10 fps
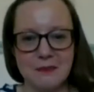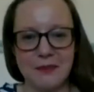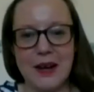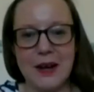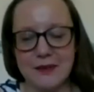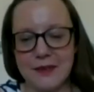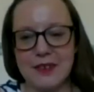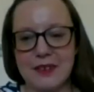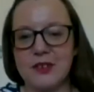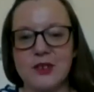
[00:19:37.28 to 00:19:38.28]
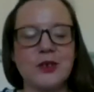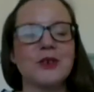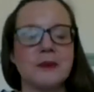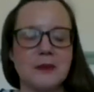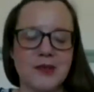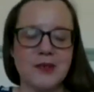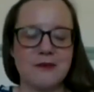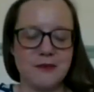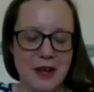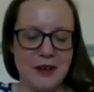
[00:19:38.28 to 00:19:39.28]
that surely must
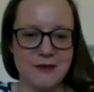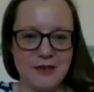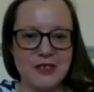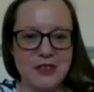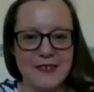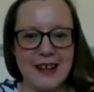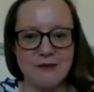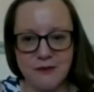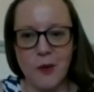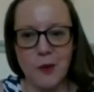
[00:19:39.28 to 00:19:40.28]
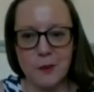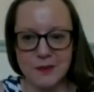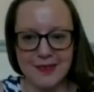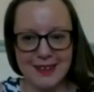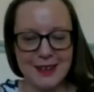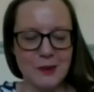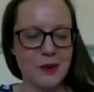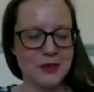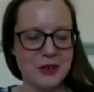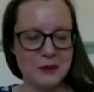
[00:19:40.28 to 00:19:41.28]
have, as you said, formed
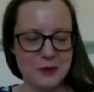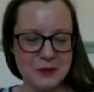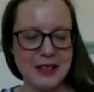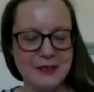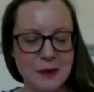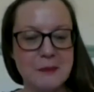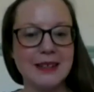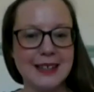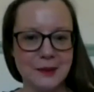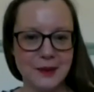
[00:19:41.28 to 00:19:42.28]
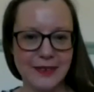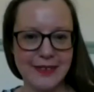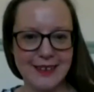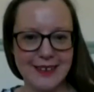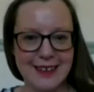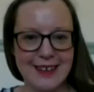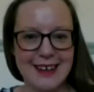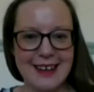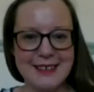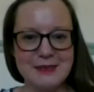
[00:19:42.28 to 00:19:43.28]
what she was really familiar with.
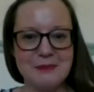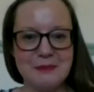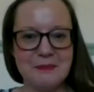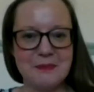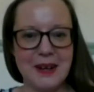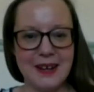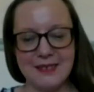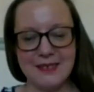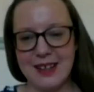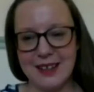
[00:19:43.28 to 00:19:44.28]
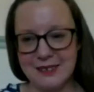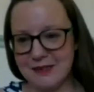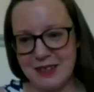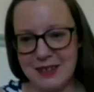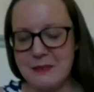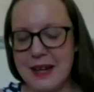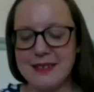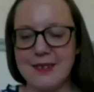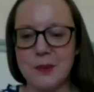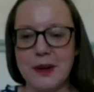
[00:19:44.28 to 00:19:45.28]
And made
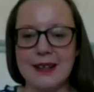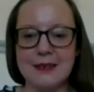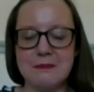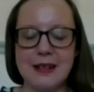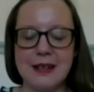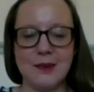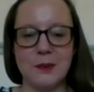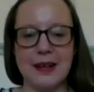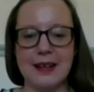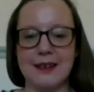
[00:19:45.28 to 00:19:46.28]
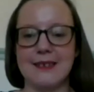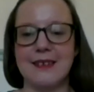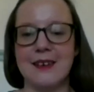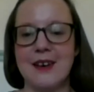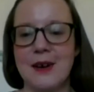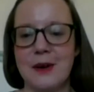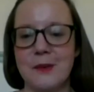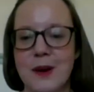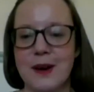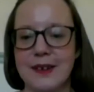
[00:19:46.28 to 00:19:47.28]
its way into her
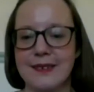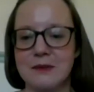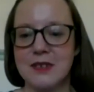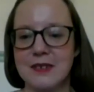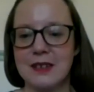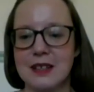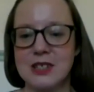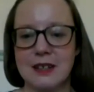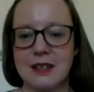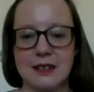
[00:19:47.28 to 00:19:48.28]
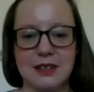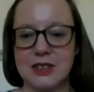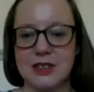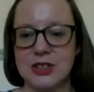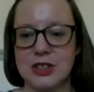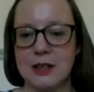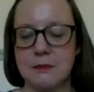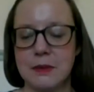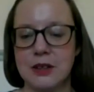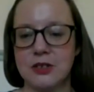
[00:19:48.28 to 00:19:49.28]
work. I'm just going to check the chat,
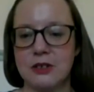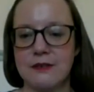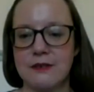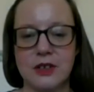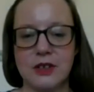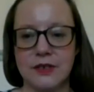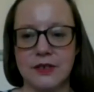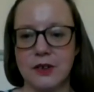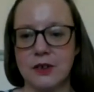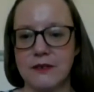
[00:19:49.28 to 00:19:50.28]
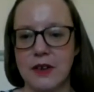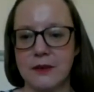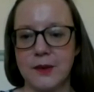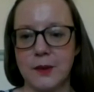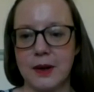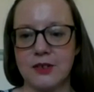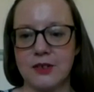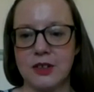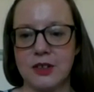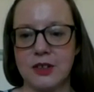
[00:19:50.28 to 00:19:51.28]
make sure I've covered all of those
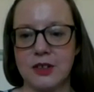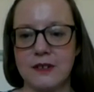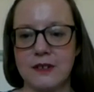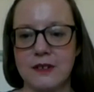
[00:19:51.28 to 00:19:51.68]
questions.